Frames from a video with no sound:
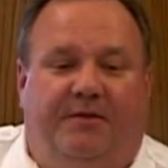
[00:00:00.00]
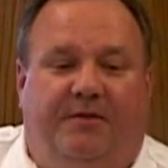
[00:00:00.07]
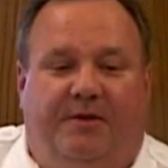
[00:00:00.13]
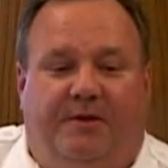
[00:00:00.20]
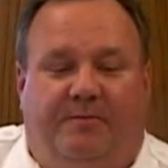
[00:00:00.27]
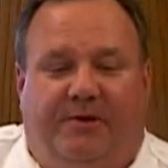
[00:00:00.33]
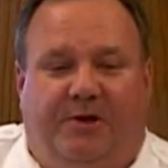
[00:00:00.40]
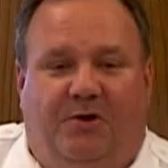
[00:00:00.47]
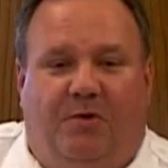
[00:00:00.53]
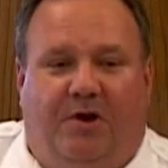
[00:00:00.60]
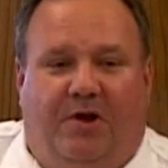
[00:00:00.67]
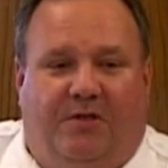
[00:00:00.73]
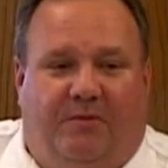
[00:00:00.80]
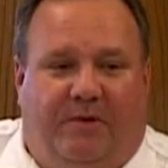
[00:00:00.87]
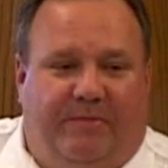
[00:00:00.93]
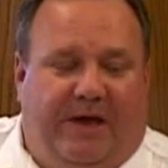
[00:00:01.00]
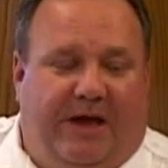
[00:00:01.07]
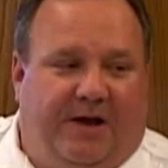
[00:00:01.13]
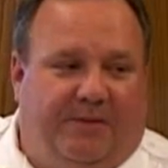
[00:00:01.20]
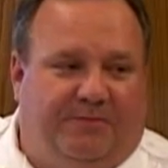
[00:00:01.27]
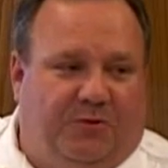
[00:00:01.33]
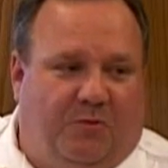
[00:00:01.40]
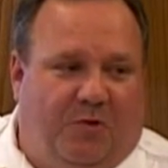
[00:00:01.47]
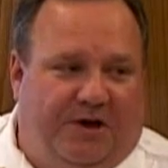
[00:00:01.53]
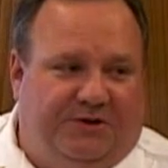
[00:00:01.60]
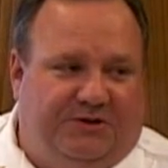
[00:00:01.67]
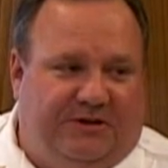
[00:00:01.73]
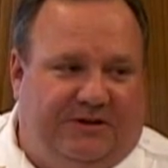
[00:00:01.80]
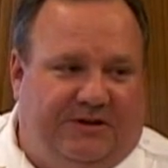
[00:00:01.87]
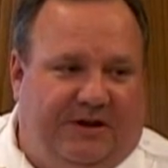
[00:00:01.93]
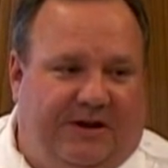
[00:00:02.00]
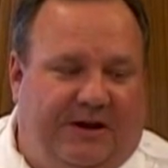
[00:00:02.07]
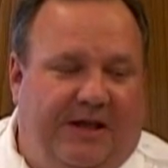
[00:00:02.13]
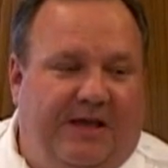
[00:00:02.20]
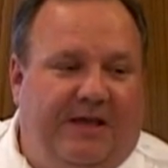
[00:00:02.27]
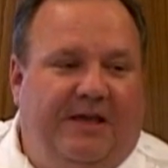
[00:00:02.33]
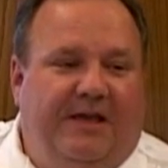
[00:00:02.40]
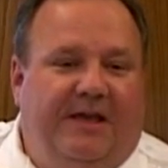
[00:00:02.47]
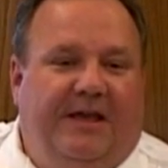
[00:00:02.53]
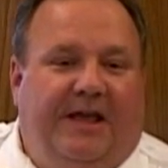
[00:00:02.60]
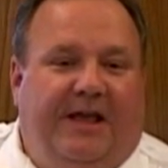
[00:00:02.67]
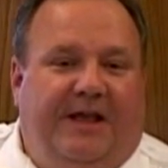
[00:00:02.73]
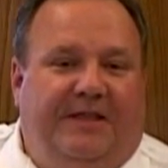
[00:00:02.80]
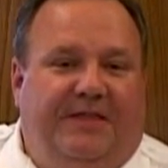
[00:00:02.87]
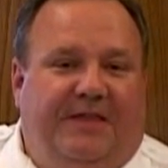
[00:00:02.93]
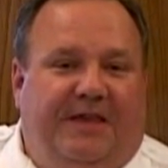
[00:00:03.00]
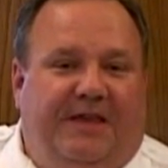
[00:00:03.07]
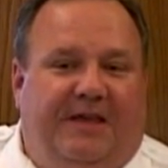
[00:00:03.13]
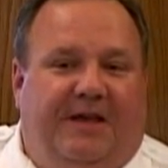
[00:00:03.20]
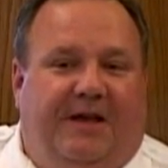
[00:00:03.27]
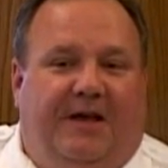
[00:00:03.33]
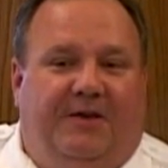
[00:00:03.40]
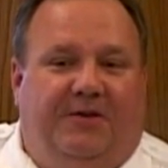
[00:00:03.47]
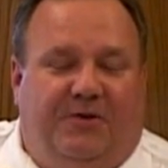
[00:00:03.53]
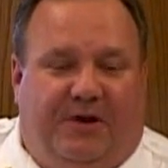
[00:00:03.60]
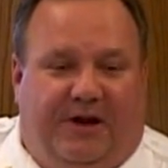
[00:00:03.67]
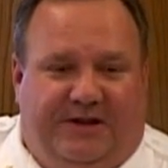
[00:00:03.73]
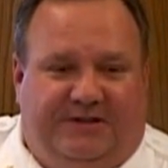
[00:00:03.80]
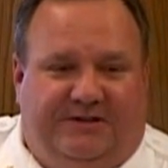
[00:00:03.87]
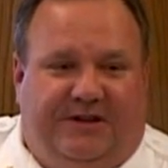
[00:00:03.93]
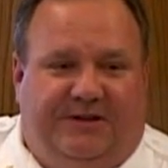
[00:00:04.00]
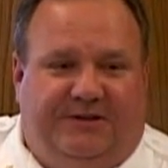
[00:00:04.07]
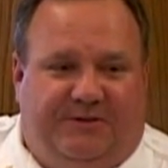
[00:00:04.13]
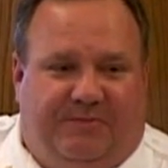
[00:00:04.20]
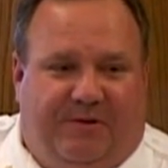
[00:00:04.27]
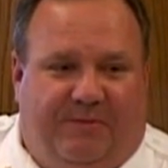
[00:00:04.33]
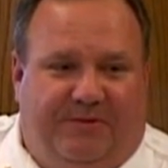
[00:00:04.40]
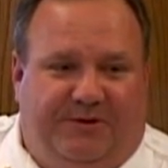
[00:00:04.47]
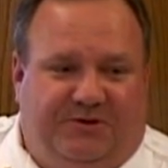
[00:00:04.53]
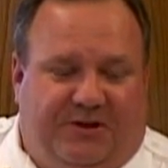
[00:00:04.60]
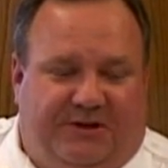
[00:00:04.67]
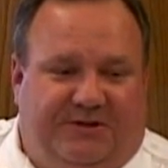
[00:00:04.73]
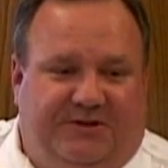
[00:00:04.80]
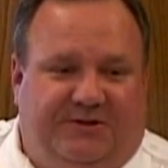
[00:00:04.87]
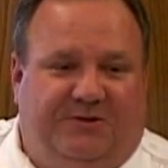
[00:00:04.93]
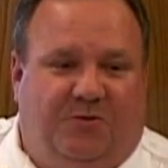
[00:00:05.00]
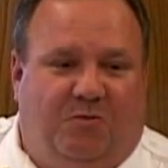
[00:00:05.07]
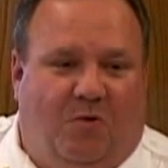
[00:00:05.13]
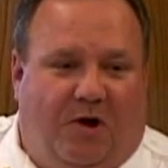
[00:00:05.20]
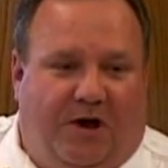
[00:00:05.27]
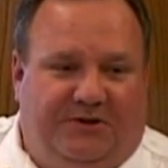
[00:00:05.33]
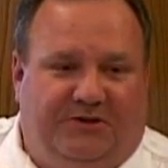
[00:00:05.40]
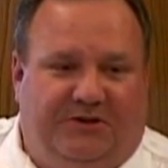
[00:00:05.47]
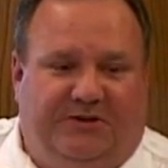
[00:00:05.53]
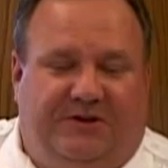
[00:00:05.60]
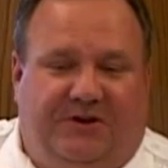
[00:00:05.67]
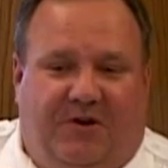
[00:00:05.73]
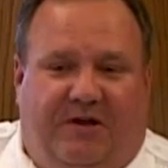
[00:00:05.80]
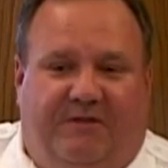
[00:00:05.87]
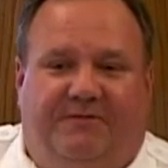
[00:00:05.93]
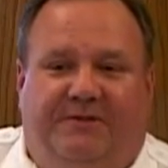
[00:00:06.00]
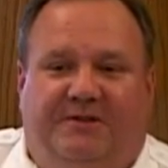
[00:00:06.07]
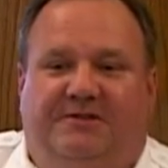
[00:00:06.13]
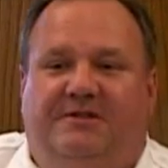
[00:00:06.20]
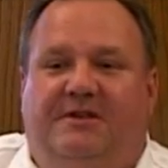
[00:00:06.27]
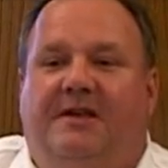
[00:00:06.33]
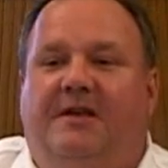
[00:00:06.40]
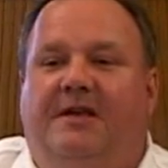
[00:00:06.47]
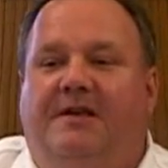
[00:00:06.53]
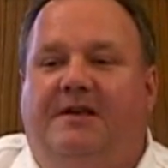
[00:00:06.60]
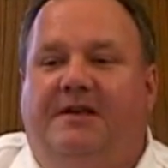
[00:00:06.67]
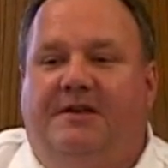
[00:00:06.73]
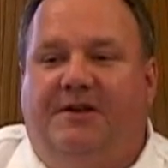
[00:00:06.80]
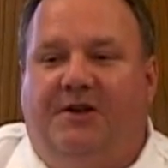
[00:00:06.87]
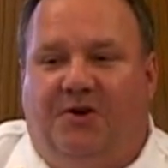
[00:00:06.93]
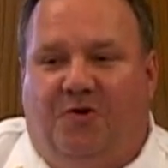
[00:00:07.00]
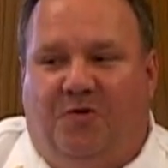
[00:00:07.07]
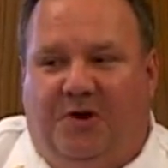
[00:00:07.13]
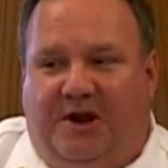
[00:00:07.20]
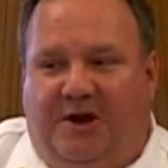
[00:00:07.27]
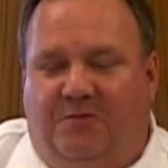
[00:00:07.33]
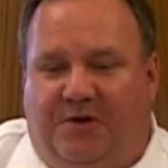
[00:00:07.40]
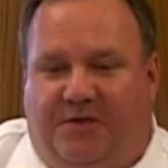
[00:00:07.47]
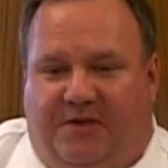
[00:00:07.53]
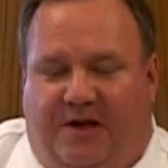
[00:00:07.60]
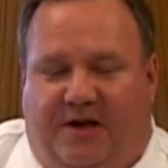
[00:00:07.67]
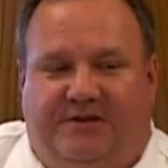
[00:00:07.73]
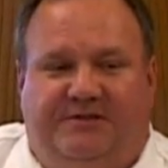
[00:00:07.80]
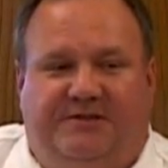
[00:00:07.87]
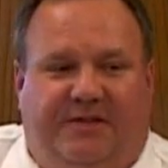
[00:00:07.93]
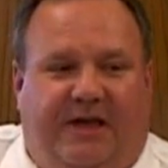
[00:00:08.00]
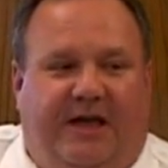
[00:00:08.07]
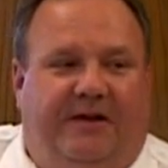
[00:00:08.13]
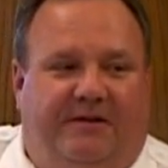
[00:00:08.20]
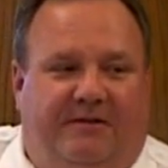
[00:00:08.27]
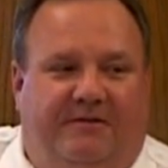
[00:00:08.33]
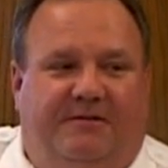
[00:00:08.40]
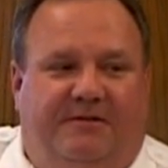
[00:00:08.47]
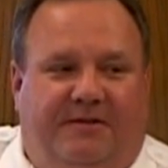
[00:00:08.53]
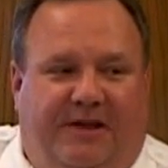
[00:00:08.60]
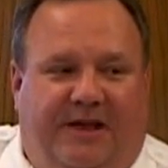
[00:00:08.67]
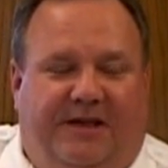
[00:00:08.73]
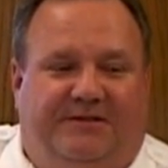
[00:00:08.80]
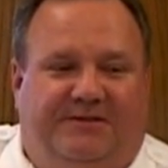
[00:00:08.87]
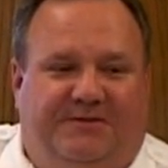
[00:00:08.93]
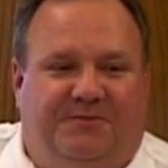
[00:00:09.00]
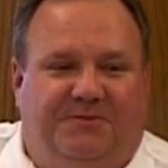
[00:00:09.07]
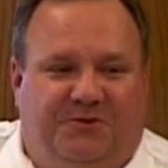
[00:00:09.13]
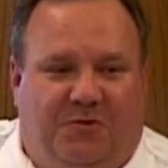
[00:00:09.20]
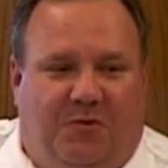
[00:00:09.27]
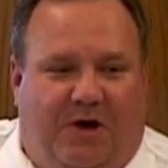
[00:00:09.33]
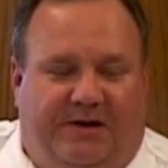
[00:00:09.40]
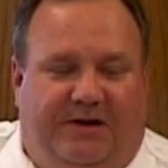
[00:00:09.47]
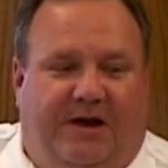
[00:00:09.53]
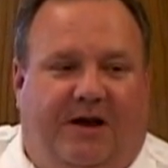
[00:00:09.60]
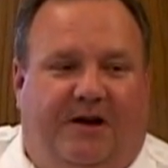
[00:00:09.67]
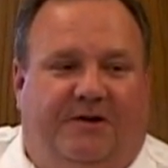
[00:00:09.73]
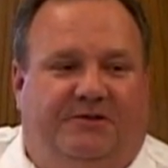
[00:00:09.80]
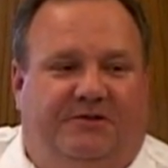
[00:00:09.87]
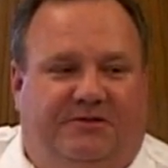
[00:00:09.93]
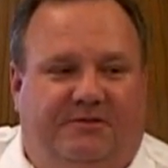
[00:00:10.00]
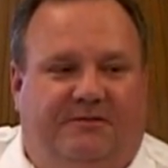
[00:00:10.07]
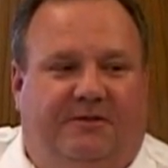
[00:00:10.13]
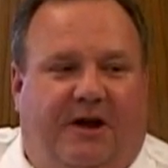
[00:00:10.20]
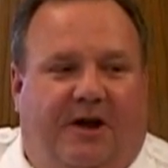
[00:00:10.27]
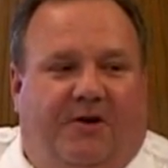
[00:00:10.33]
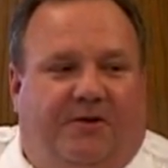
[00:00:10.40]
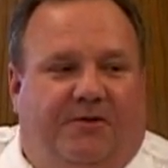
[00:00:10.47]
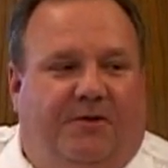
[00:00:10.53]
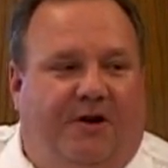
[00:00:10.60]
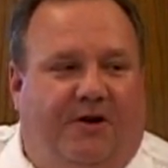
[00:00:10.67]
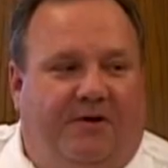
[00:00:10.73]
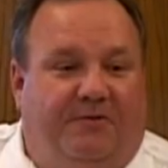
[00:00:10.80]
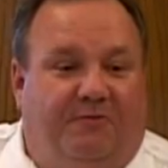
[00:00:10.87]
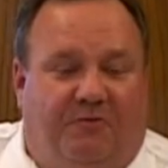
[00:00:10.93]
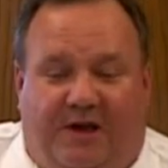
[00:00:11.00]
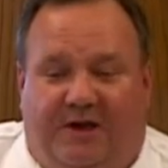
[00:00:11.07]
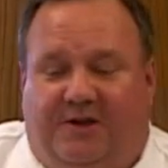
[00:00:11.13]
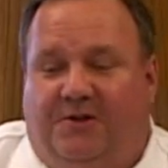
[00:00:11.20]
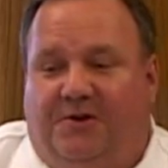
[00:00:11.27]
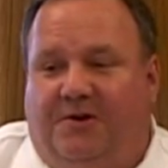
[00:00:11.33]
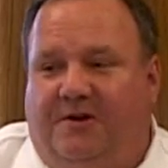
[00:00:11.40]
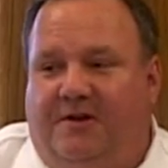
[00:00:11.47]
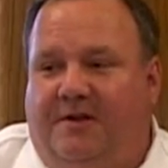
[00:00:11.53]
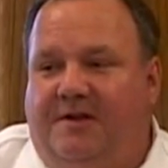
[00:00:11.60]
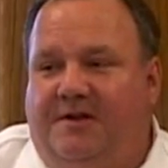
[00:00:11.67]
the appeal went all the way back up to Washington, and the United States Department of Justice in Washington office agreed with us that, yes, squad cars are a regular